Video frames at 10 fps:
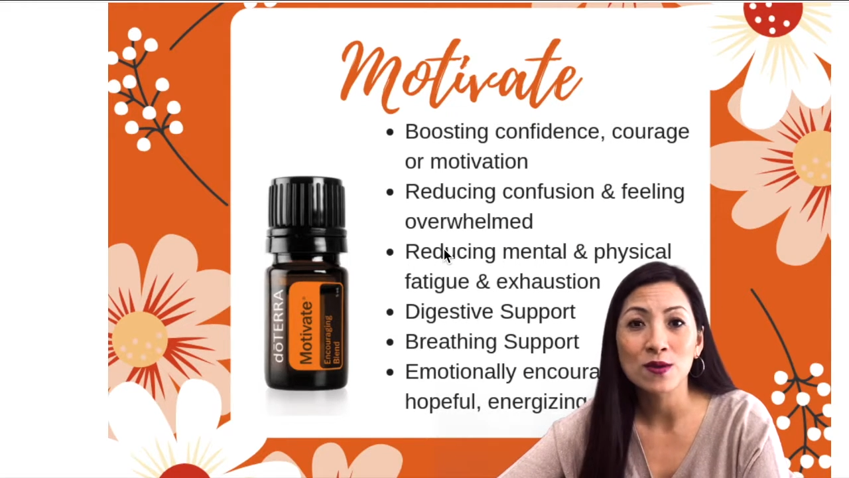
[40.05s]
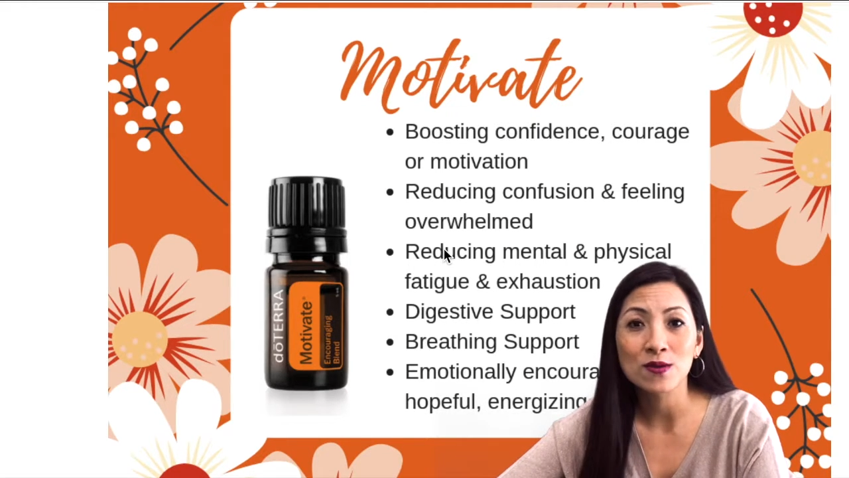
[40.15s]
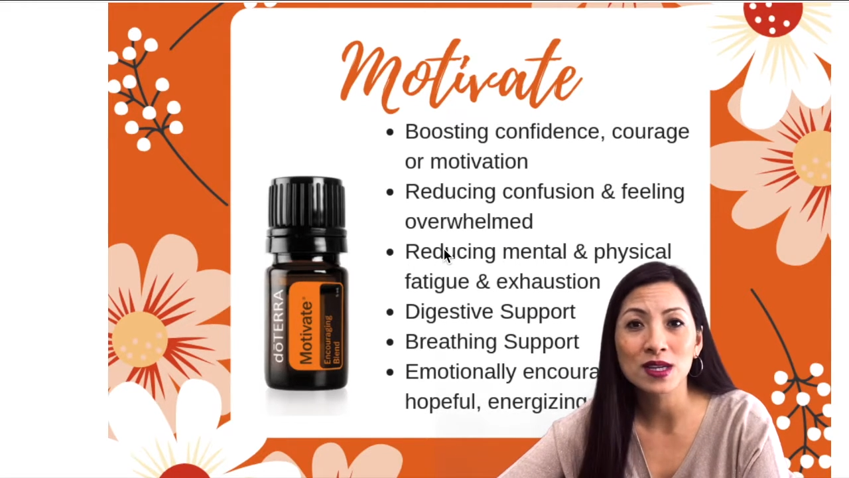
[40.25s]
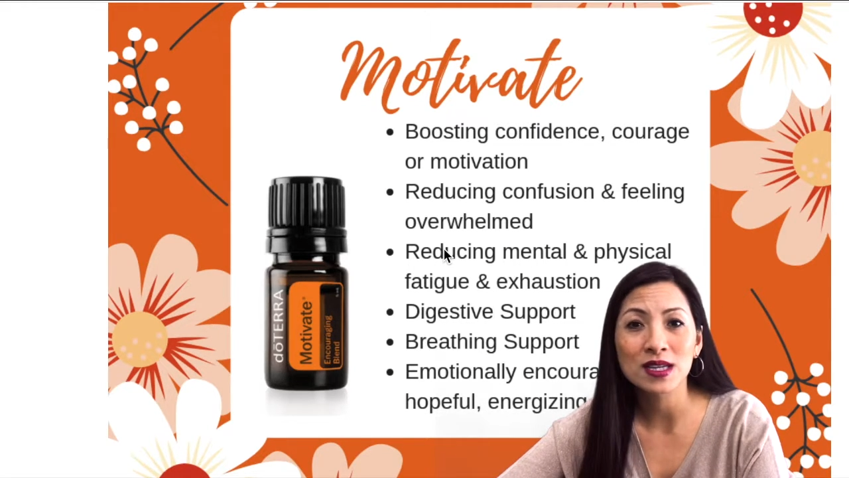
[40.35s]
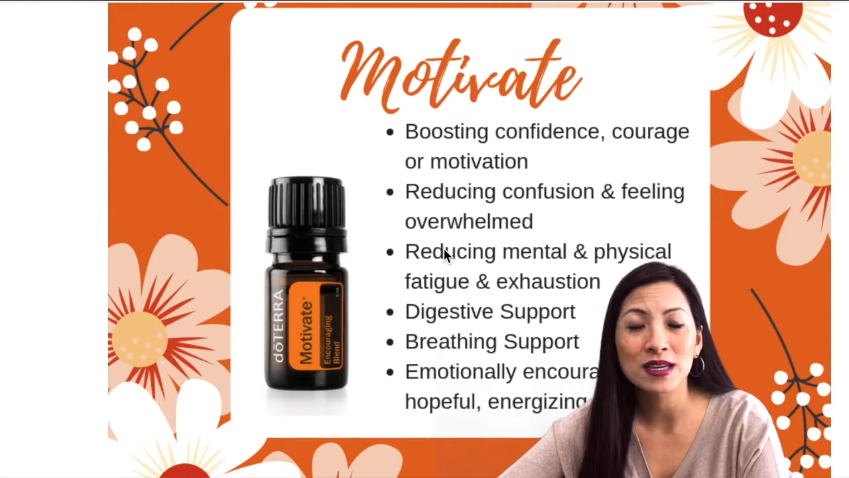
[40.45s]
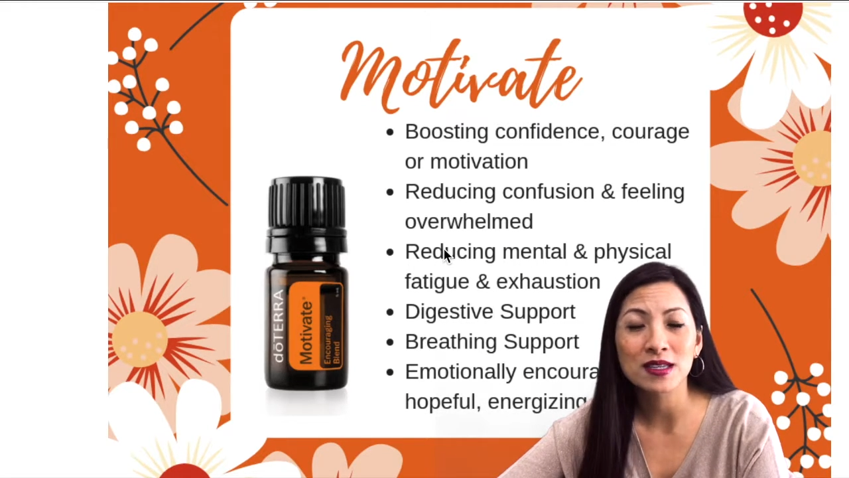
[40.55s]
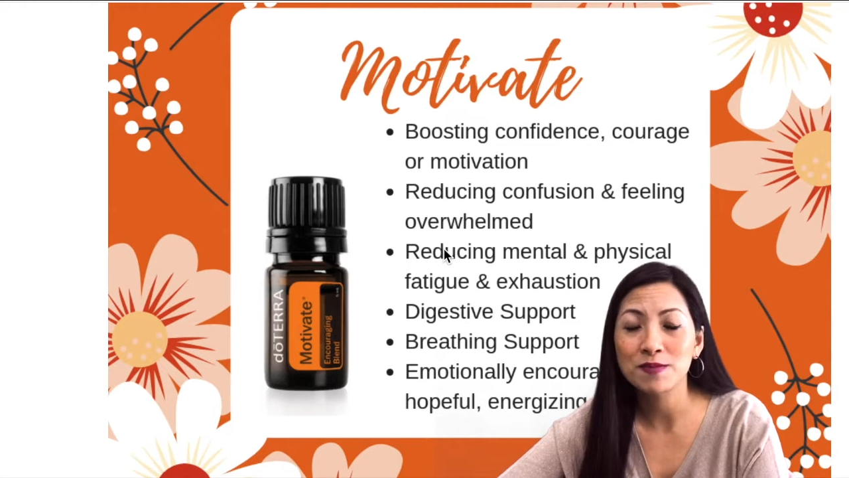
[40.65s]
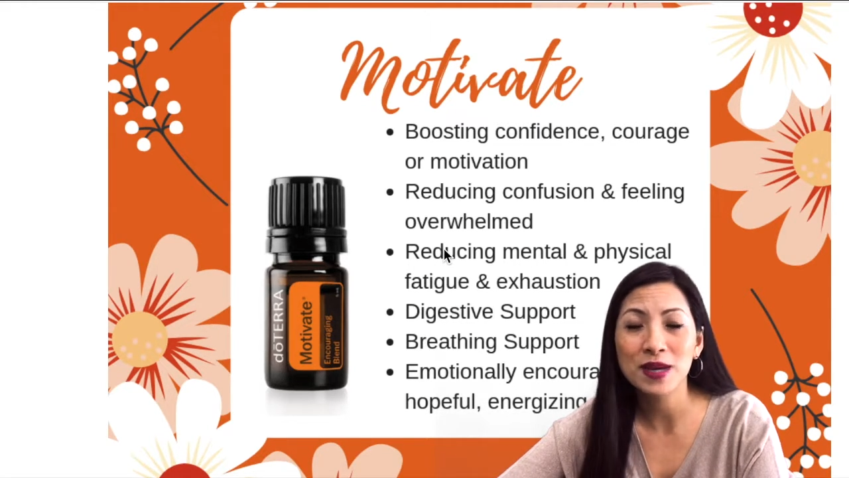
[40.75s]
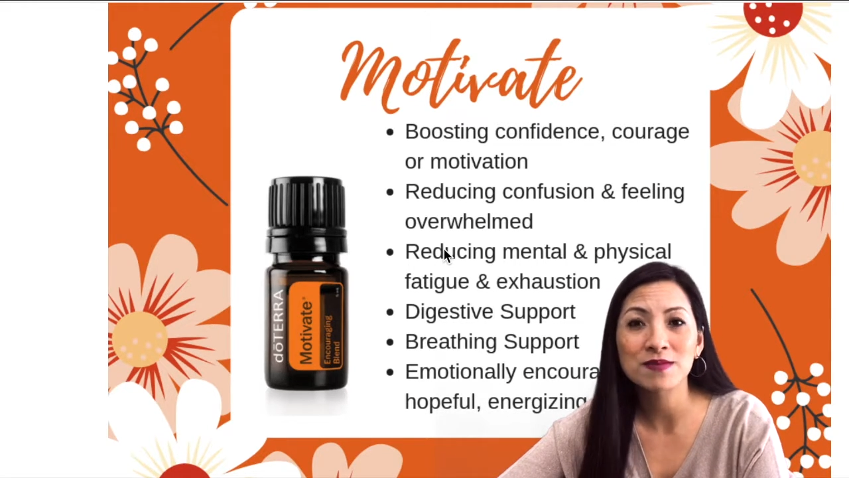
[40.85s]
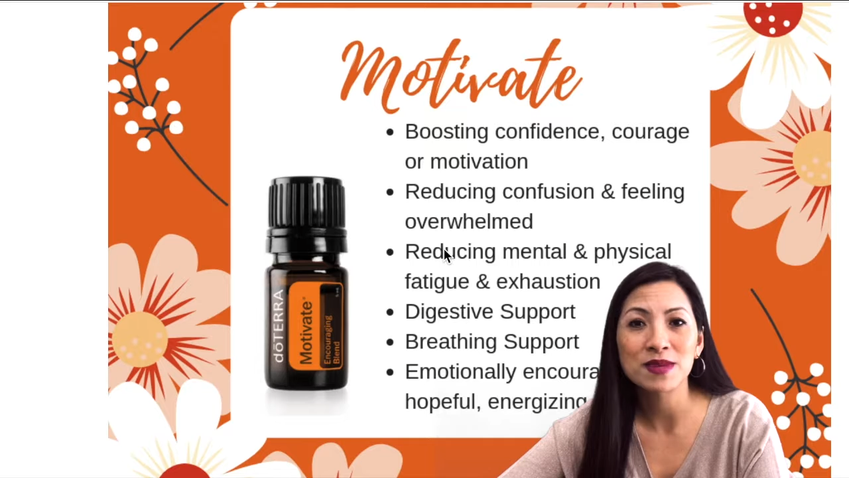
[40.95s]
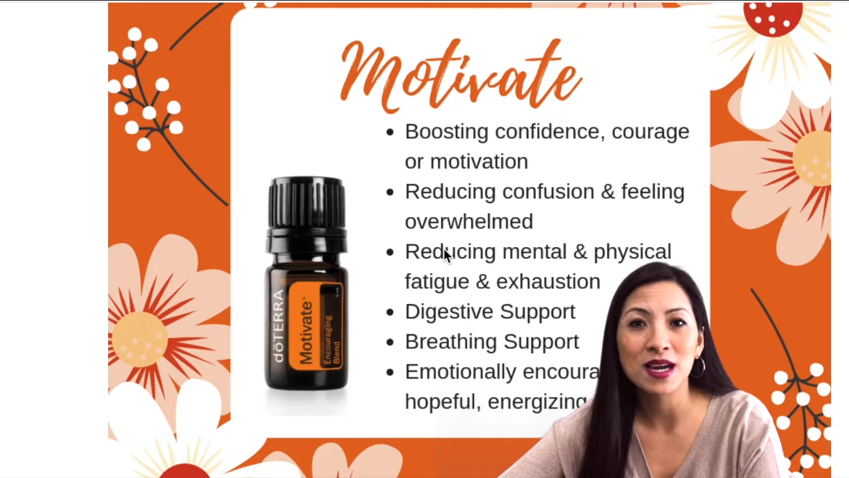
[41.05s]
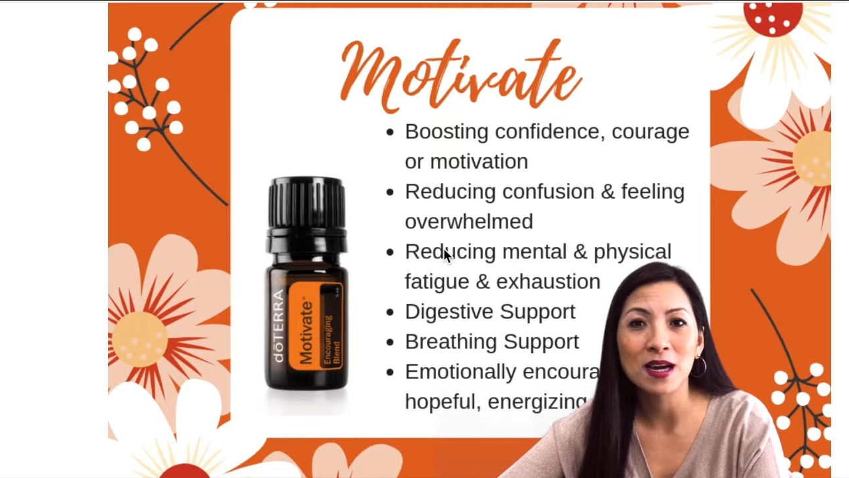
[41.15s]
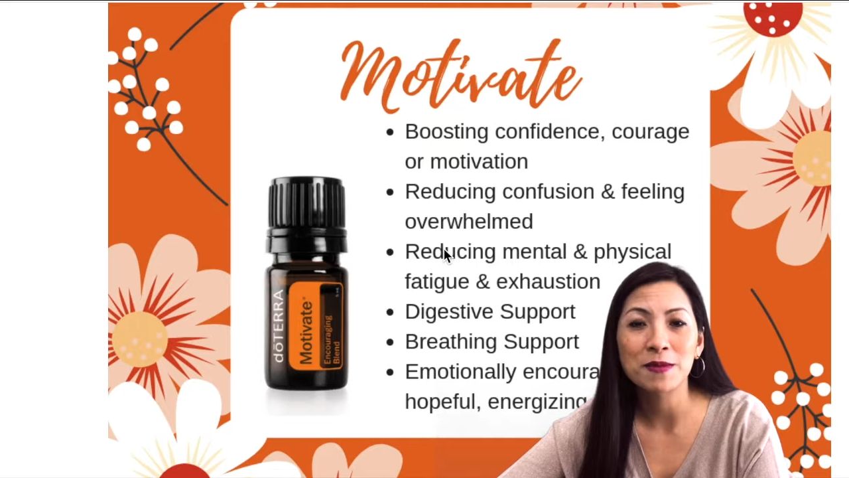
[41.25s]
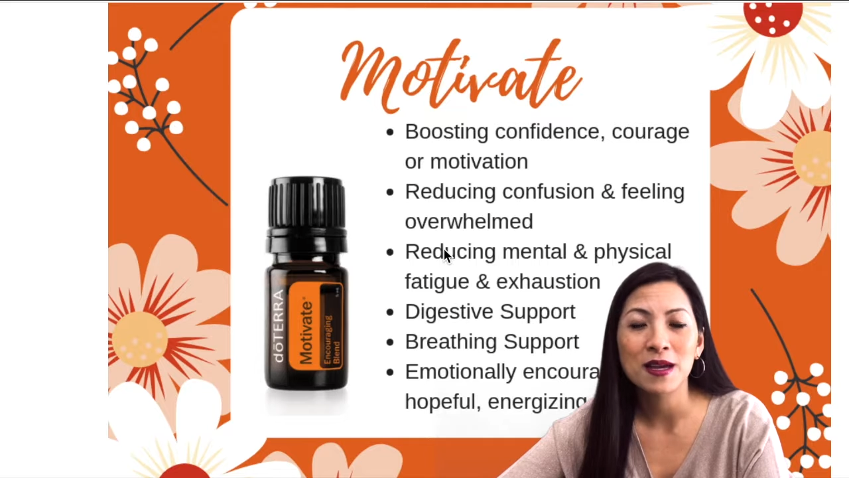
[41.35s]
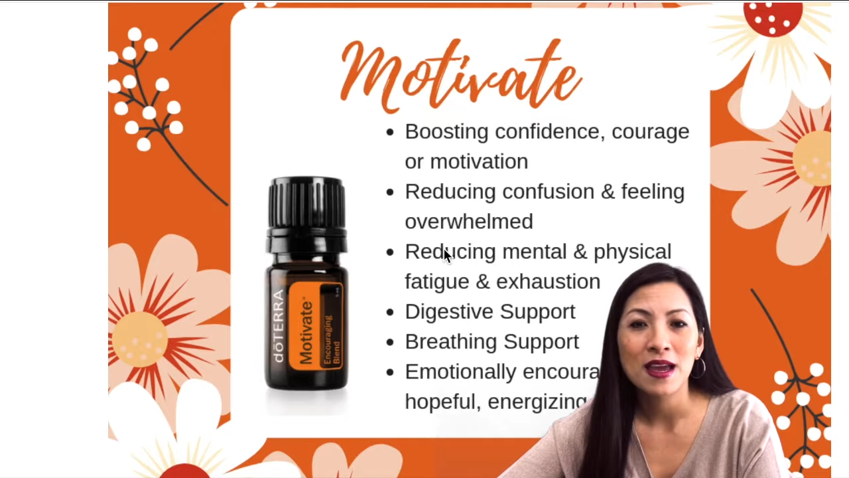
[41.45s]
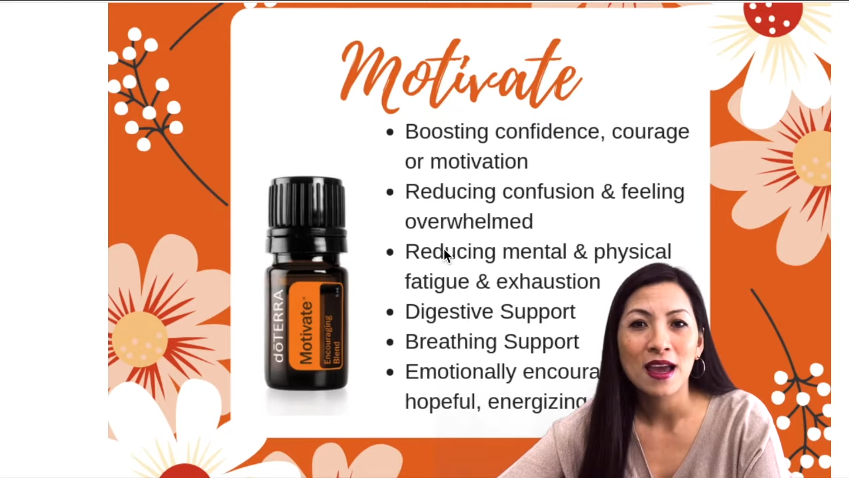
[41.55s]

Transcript: really picked me up